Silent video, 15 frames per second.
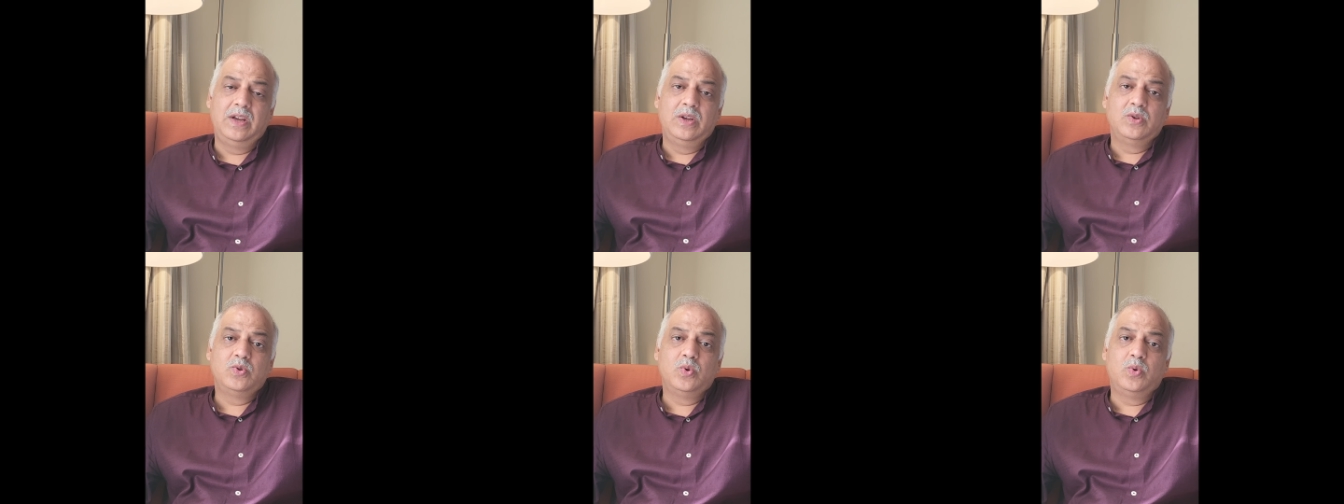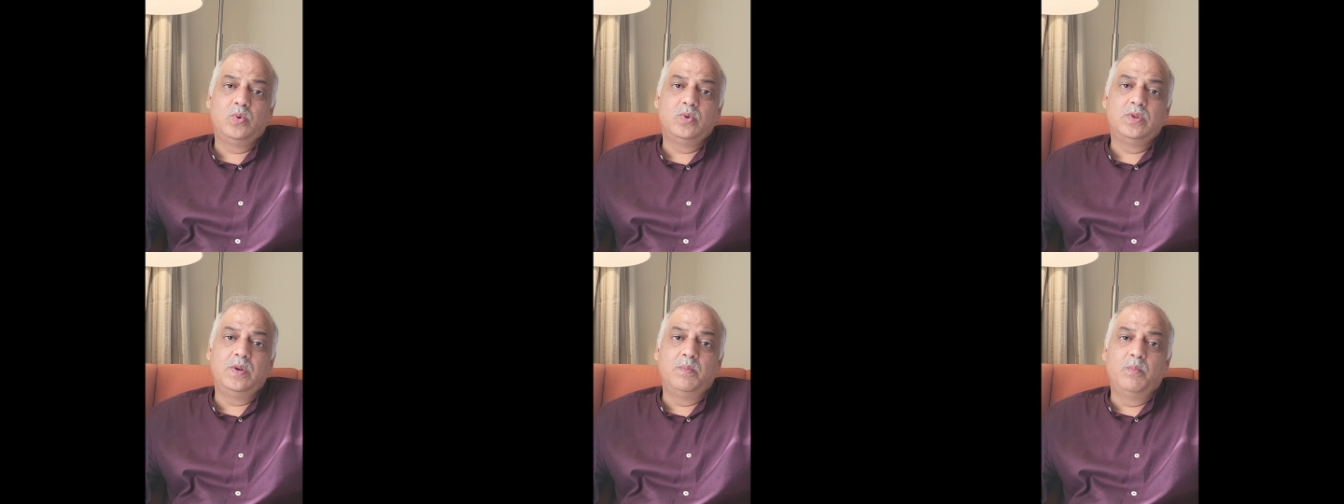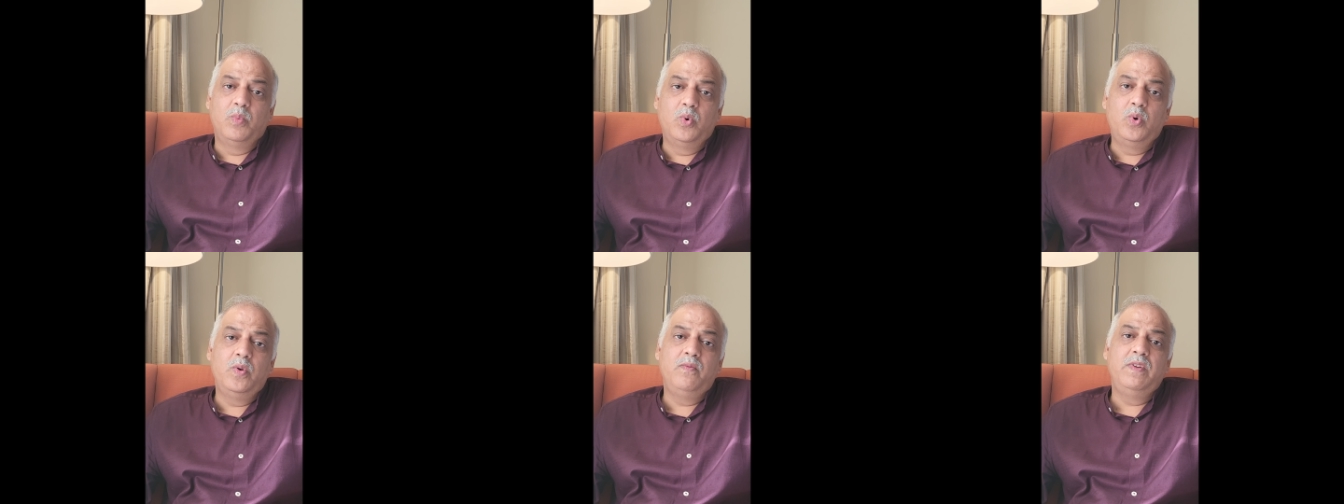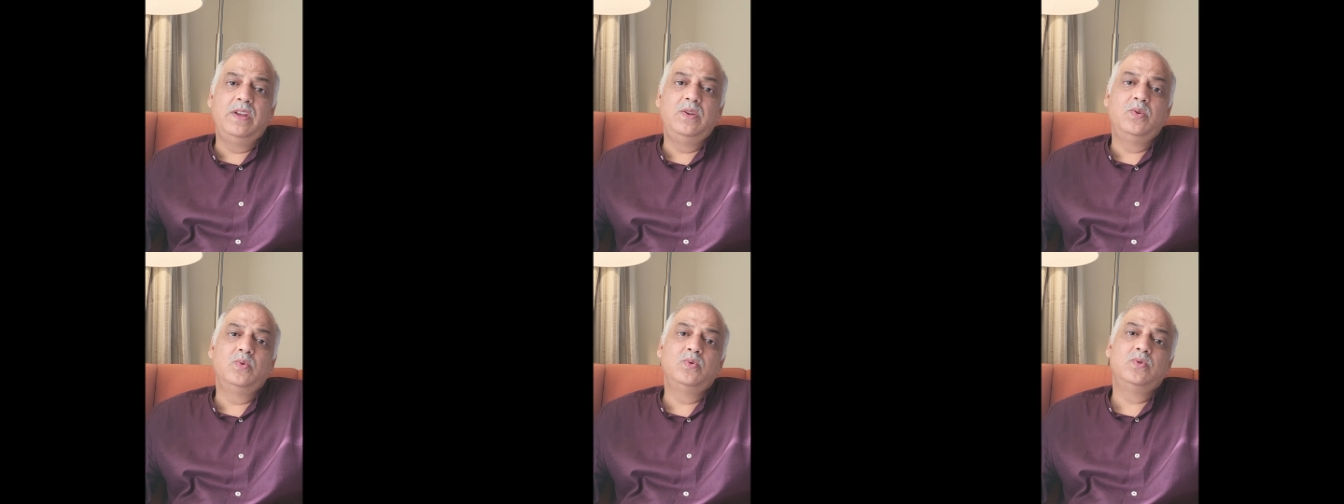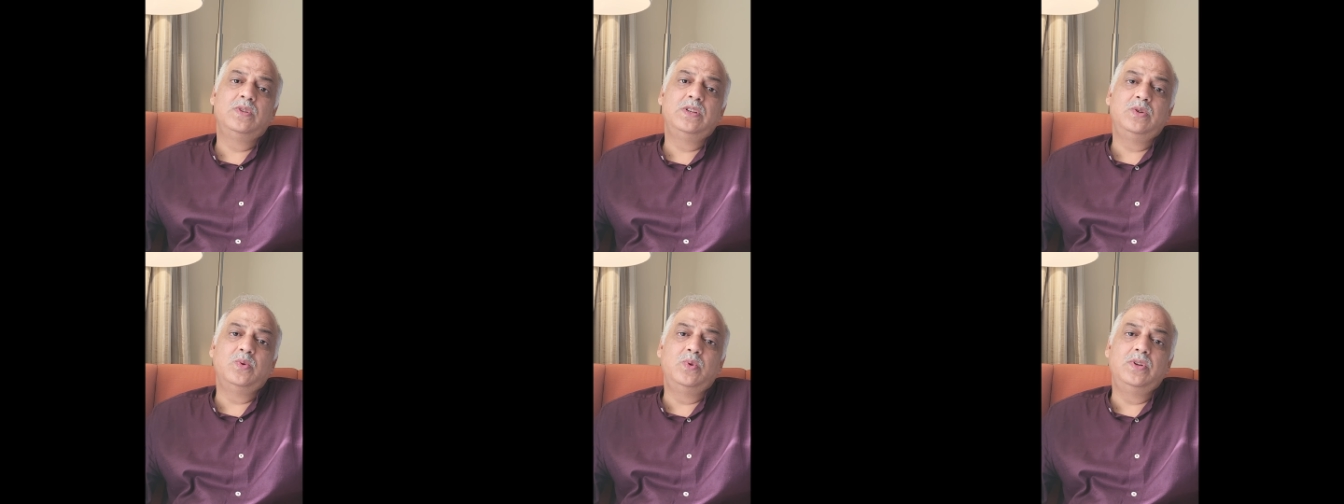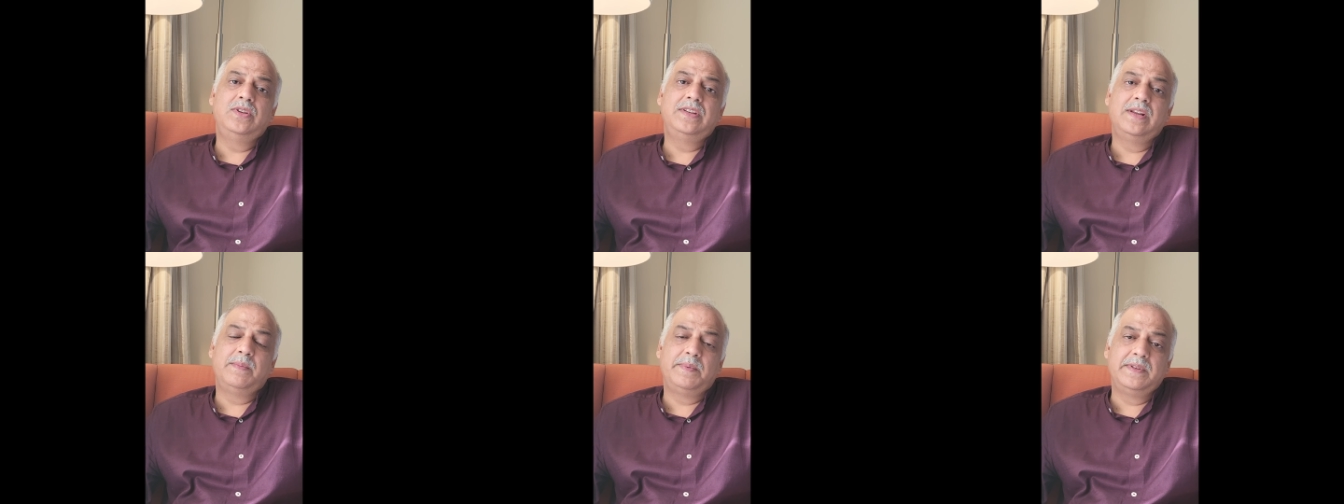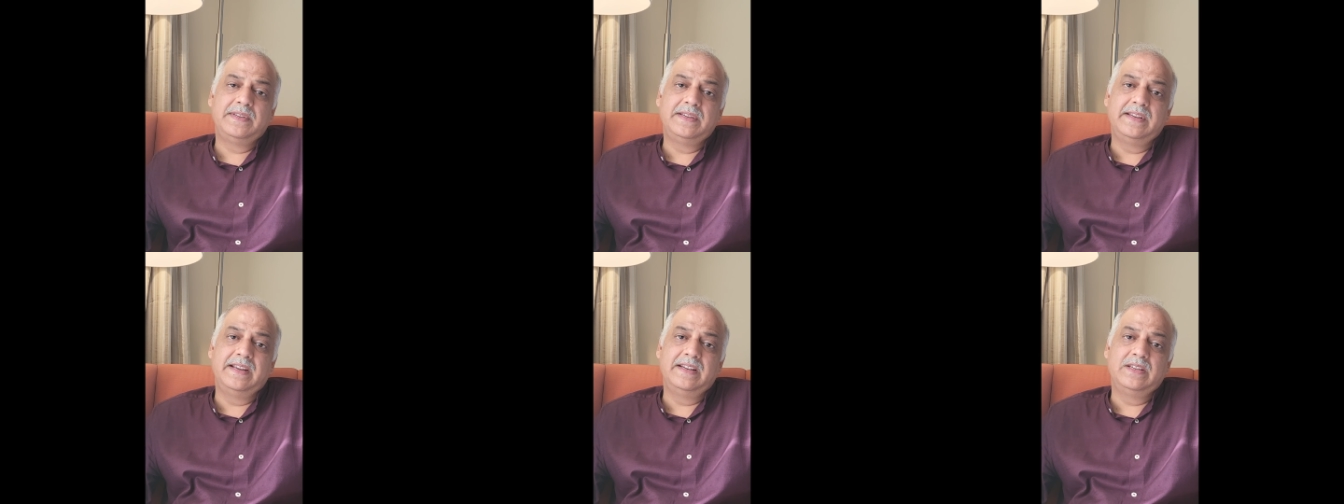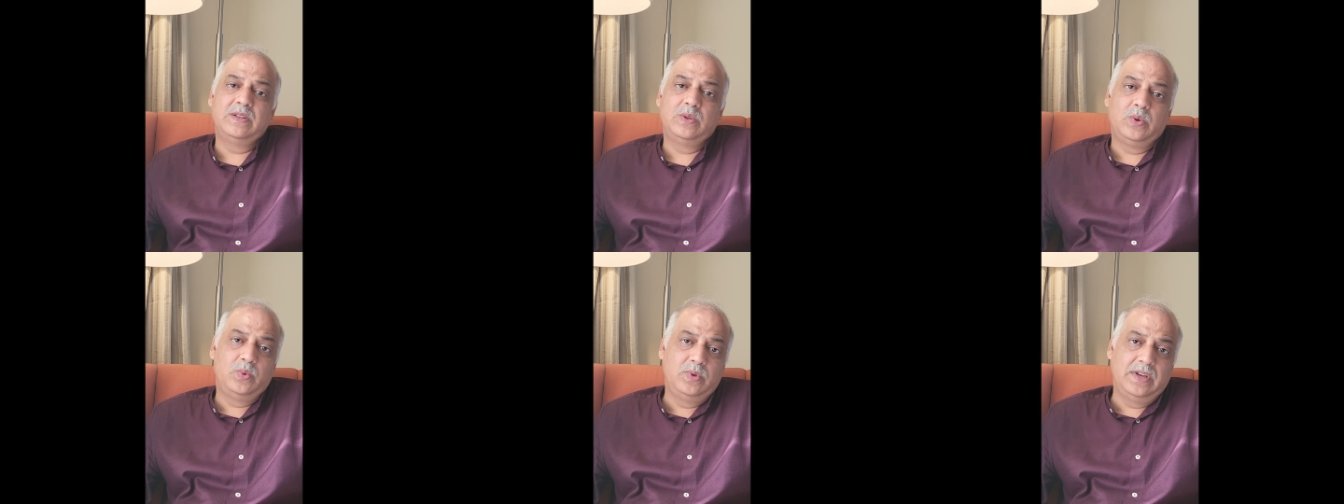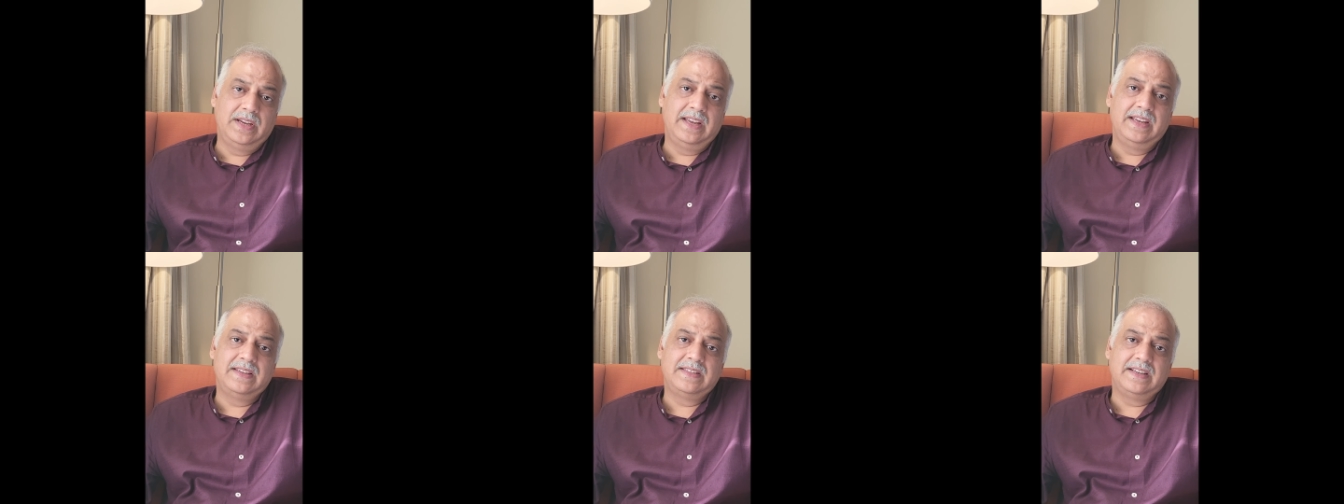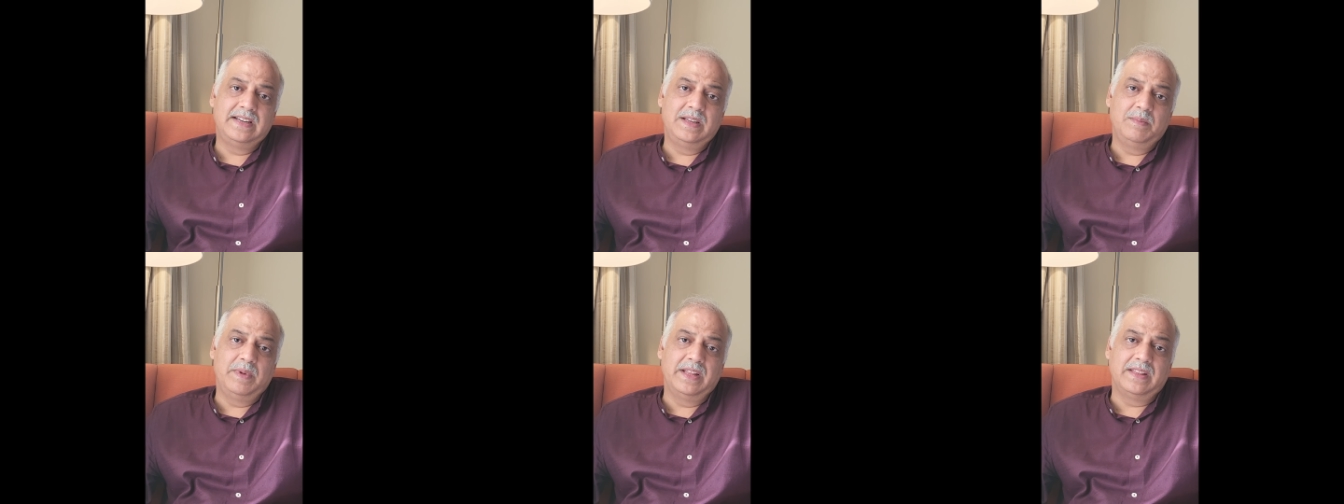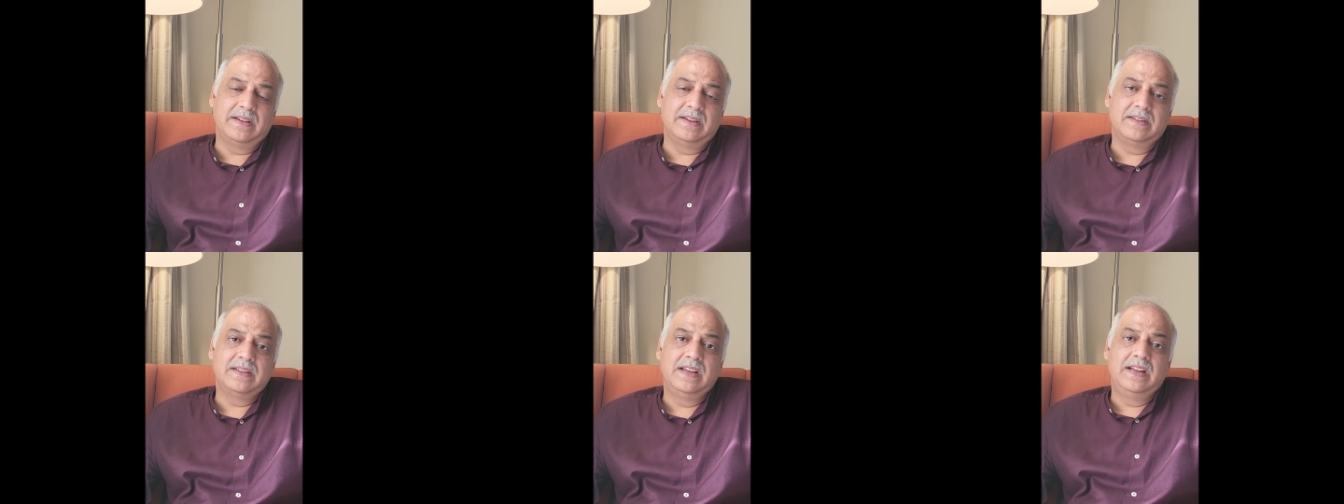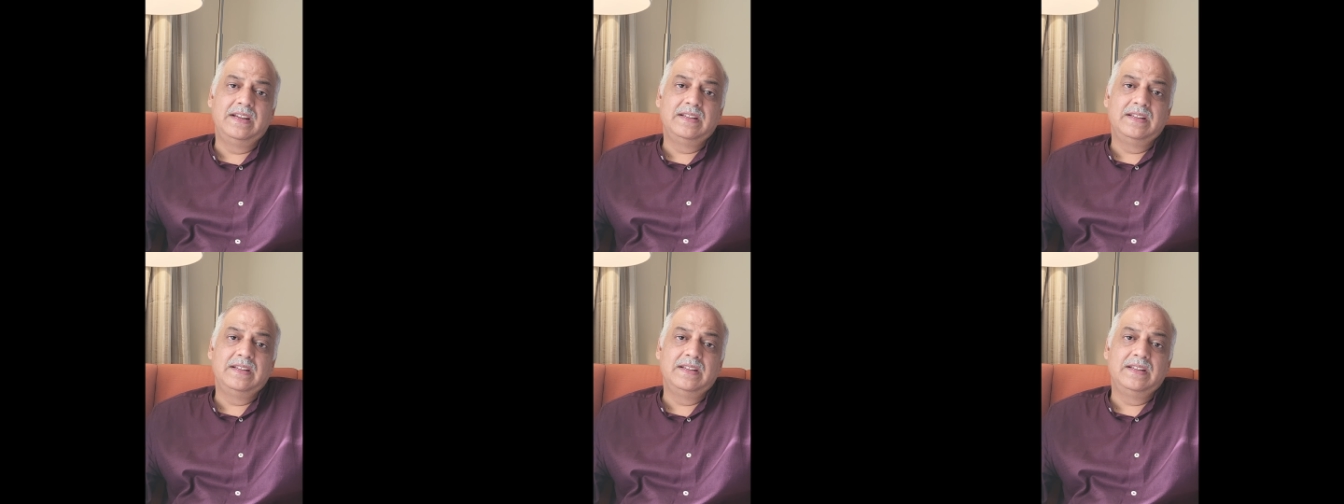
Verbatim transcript: So the more we use the judicial precedents through the case study methods,